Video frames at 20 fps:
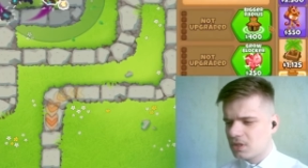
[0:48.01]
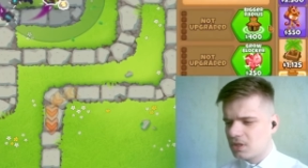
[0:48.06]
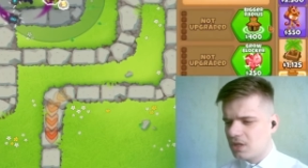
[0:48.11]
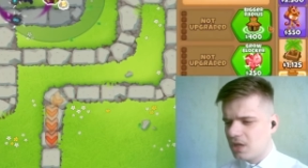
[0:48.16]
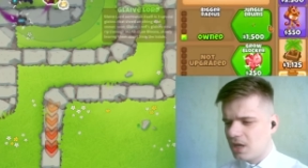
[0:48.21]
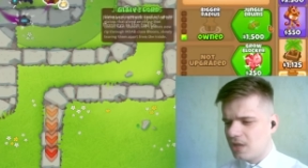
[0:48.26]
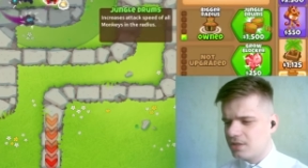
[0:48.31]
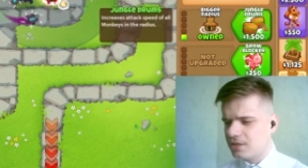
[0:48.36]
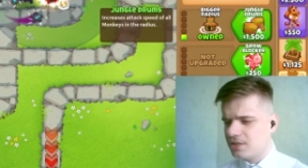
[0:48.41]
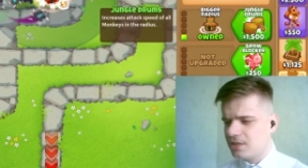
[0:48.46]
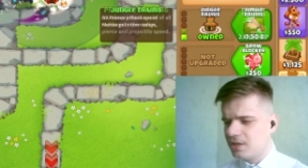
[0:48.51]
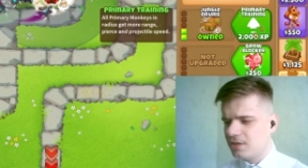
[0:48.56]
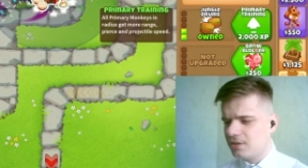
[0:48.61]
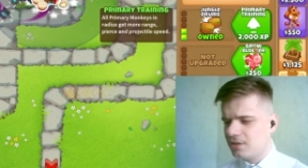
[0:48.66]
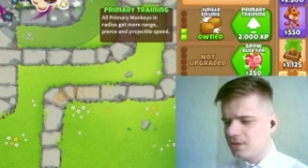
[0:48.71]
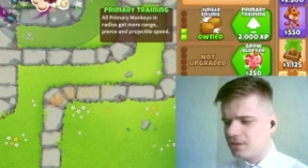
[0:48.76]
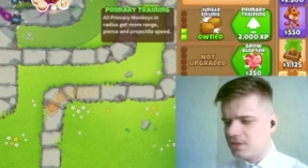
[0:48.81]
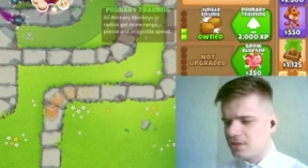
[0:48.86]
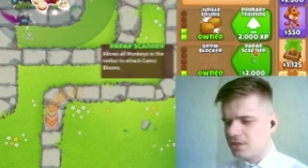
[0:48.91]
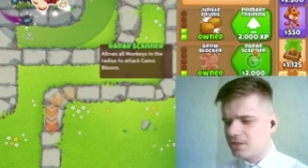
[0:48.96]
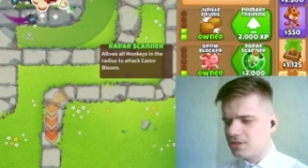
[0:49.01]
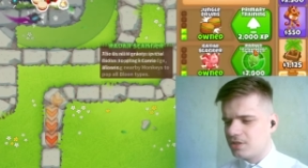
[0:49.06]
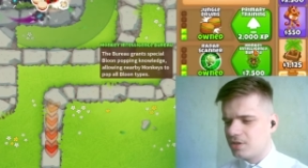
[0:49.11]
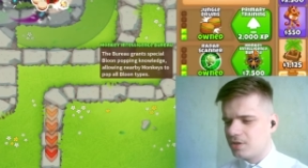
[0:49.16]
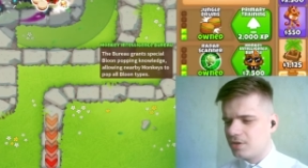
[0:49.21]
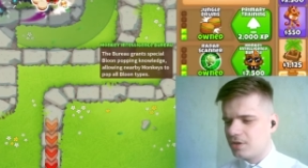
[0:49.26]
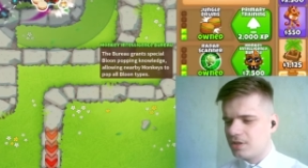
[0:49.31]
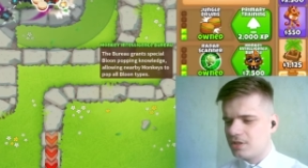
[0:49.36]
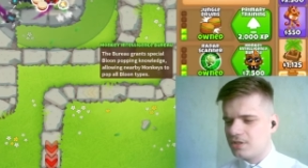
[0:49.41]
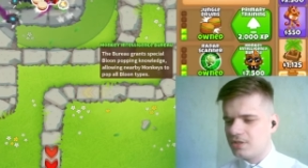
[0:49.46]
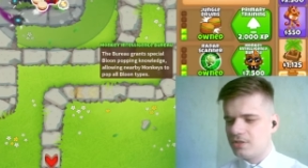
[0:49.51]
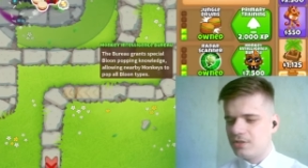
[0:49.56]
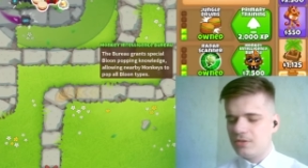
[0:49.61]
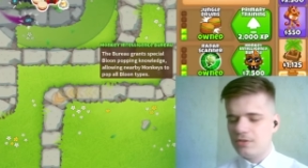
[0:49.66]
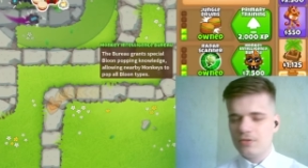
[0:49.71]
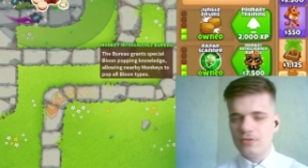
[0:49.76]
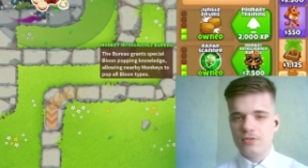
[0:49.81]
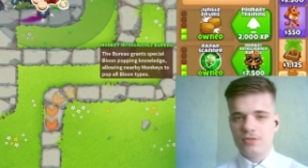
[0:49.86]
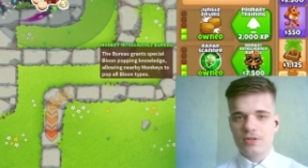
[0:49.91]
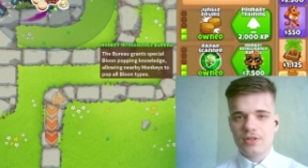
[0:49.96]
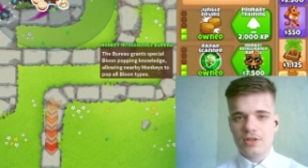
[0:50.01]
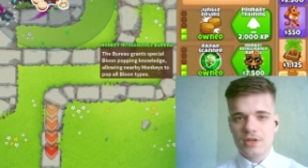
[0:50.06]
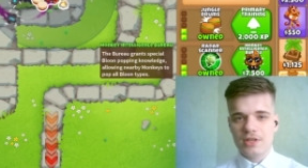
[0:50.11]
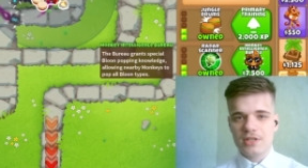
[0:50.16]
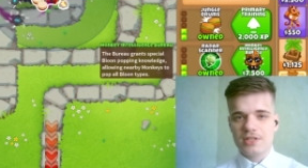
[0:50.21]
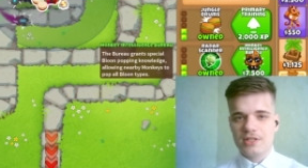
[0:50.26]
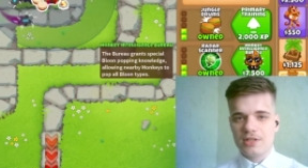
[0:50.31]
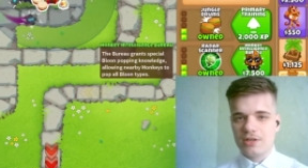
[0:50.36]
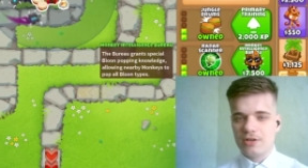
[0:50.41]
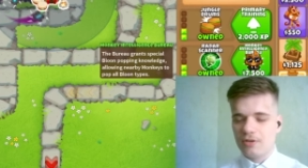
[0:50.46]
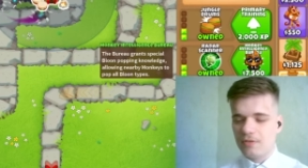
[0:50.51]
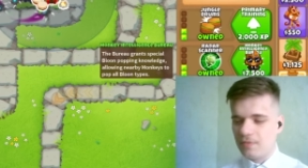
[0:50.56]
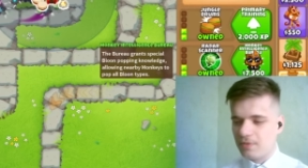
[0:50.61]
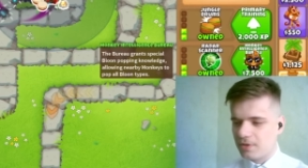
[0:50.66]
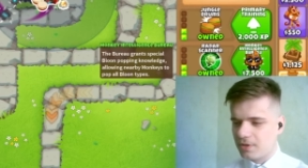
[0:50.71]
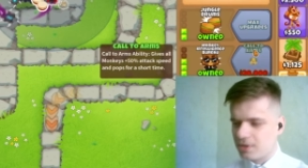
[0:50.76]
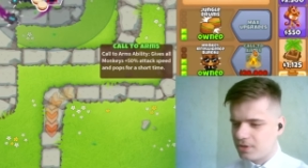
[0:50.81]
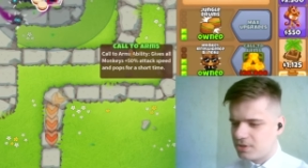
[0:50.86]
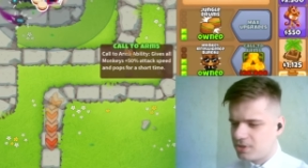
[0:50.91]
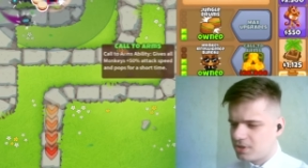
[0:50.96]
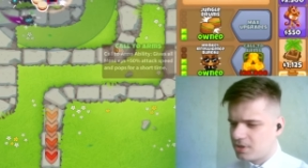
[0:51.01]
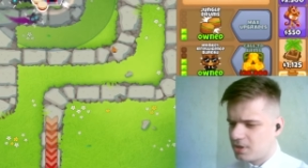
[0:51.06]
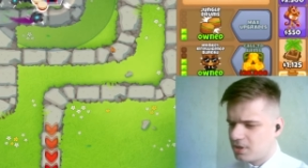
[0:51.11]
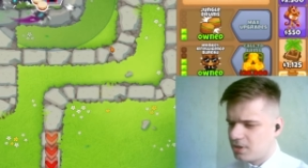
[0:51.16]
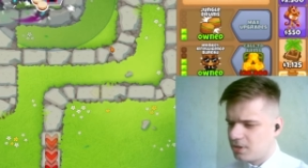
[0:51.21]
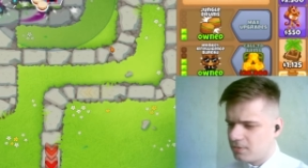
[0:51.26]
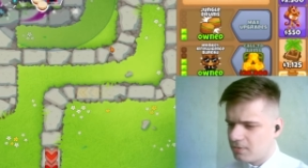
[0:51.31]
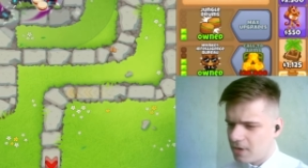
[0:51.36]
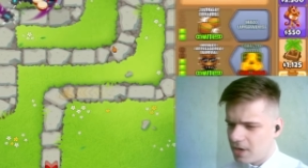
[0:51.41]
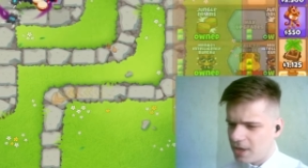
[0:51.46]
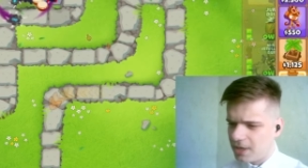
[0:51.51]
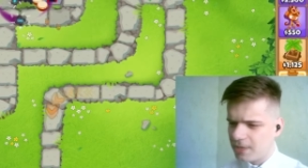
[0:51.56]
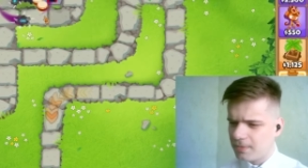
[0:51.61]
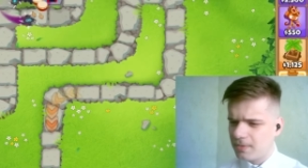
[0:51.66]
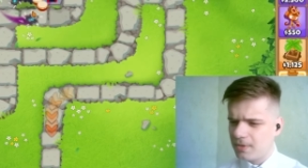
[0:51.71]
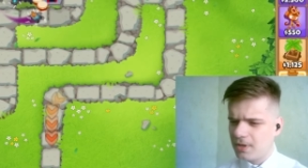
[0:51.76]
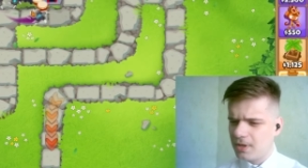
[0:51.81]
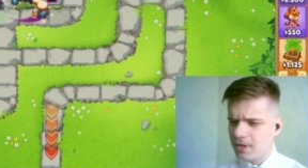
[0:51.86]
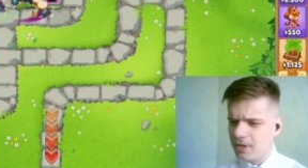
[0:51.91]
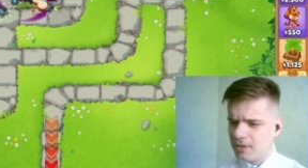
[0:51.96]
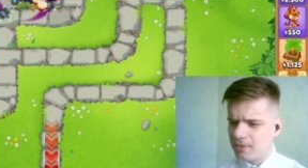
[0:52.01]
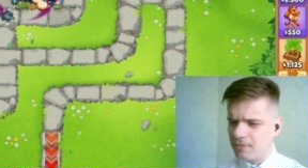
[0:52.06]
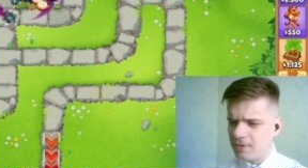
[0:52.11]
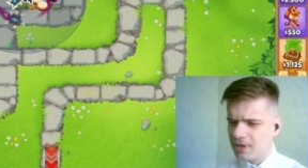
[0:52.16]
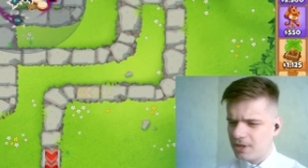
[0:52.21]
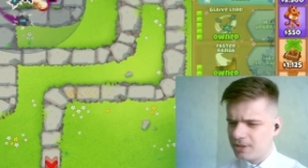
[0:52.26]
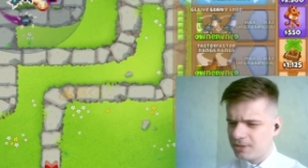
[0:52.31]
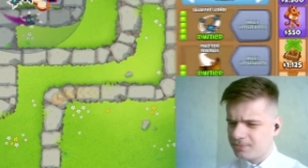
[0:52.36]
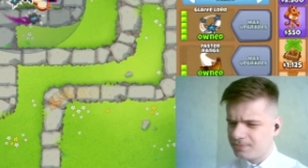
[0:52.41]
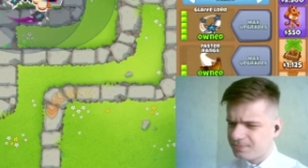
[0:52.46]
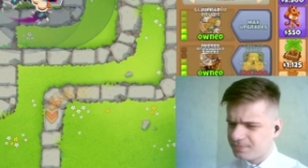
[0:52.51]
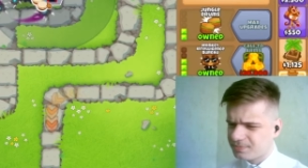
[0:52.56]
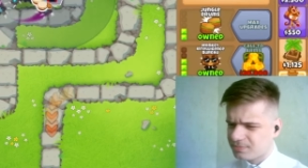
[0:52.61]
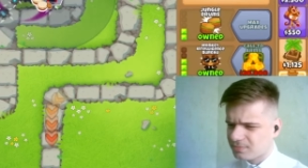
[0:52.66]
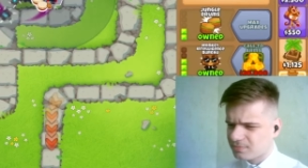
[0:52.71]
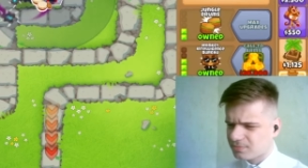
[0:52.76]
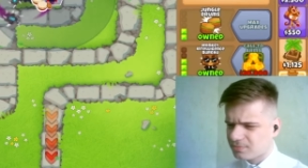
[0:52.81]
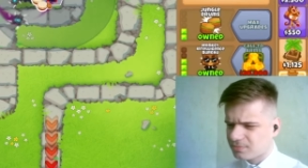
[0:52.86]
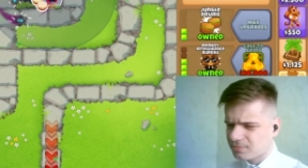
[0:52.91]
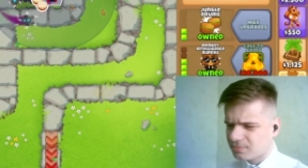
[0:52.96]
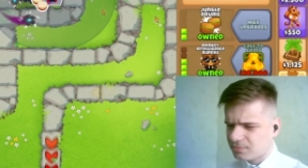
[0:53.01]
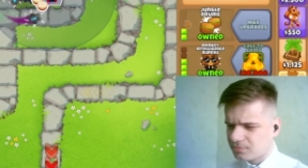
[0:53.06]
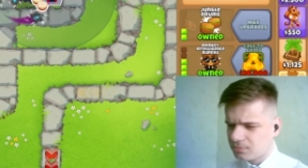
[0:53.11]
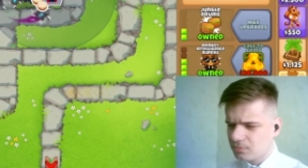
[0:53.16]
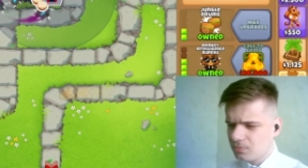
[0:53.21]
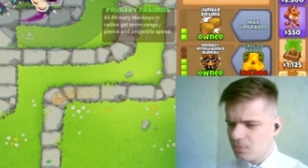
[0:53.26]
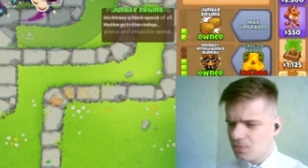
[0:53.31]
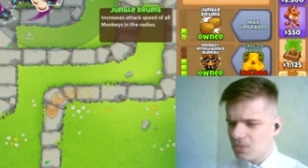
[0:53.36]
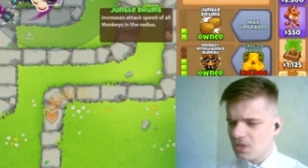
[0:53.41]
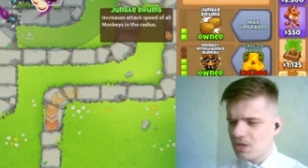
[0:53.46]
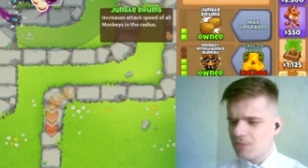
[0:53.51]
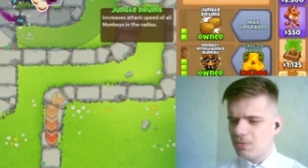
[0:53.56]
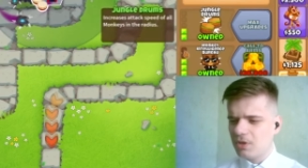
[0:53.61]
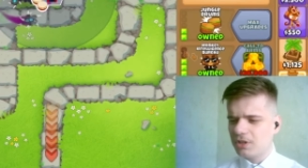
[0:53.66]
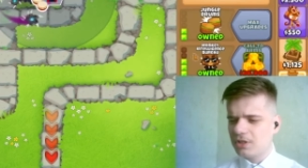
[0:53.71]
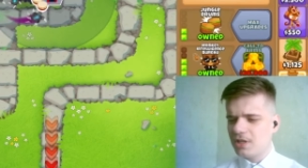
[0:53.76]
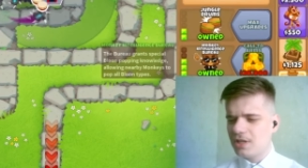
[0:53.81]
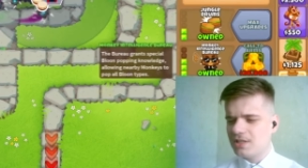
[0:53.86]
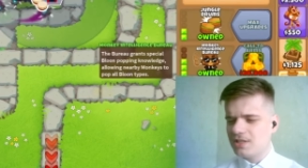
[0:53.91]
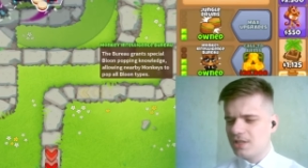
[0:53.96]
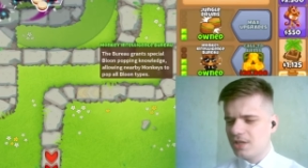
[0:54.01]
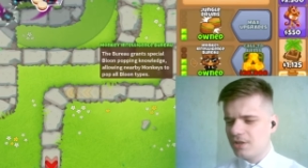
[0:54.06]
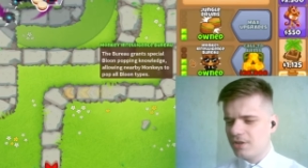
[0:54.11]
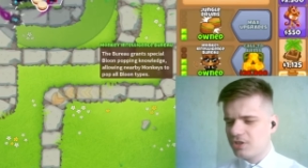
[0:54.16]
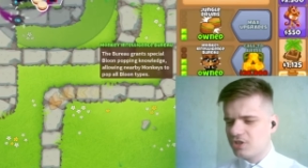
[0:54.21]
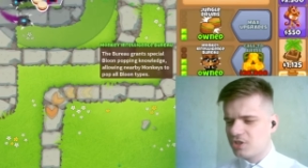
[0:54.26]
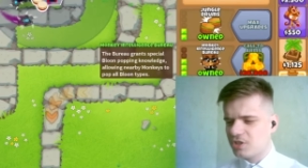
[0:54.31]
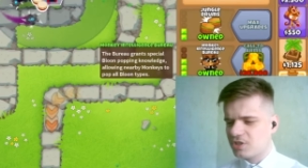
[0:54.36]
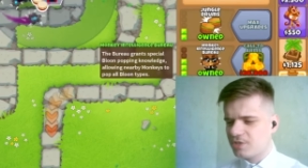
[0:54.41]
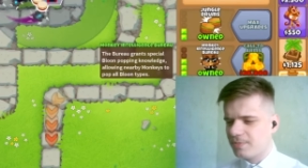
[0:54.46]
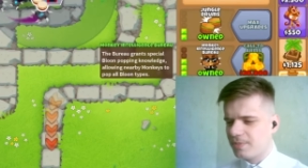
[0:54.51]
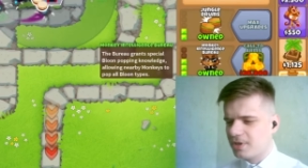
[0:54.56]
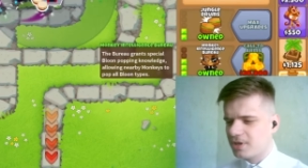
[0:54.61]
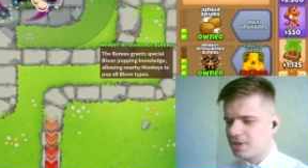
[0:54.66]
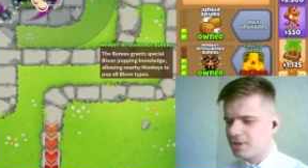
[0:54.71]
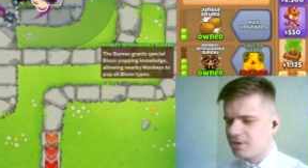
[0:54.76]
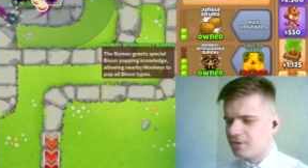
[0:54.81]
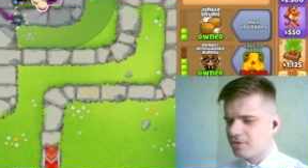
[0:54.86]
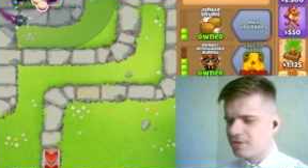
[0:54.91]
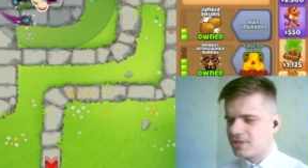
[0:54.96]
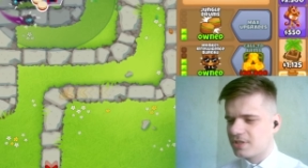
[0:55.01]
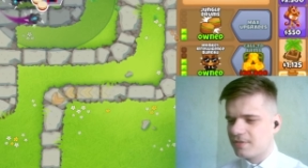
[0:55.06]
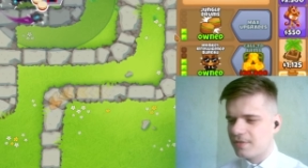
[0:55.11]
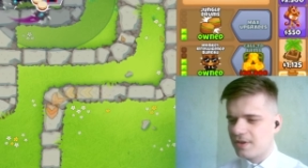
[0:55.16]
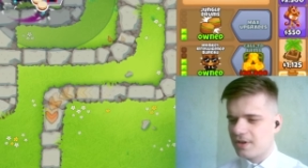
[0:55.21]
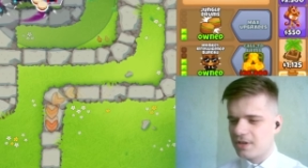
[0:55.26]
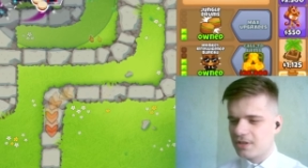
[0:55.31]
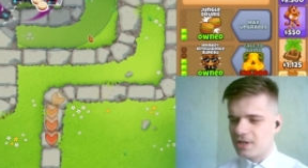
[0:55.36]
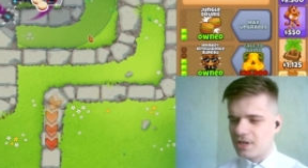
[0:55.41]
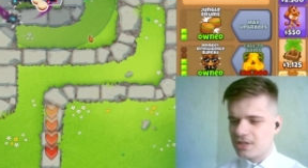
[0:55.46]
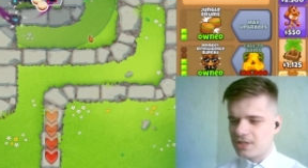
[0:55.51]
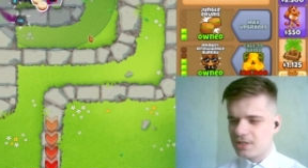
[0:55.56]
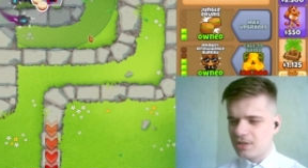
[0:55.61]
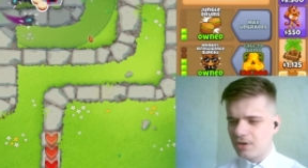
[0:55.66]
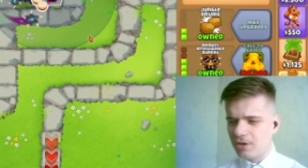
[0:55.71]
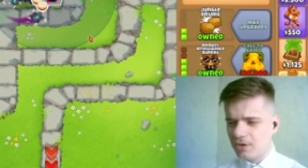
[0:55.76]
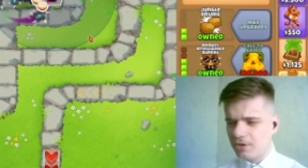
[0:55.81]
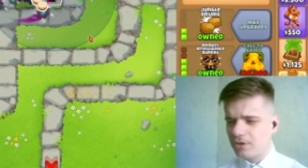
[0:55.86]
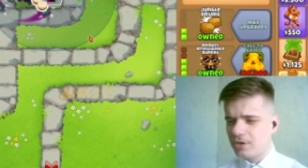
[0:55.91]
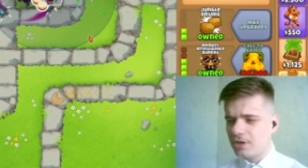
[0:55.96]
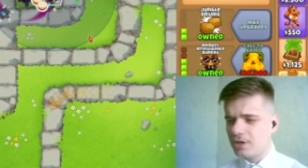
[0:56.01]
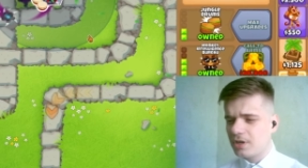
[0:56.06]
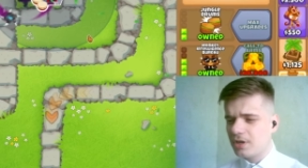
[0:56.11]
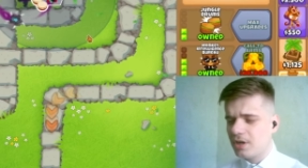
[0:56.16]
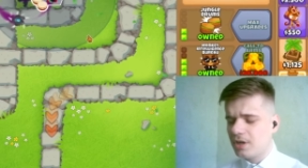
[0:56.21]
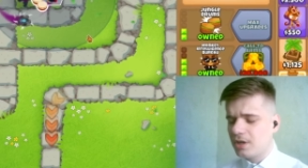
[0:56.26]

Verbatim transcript: and turn it into a 2-3-0 village. Why? Well, Monkey Intelligence Bureau is a very nice aura.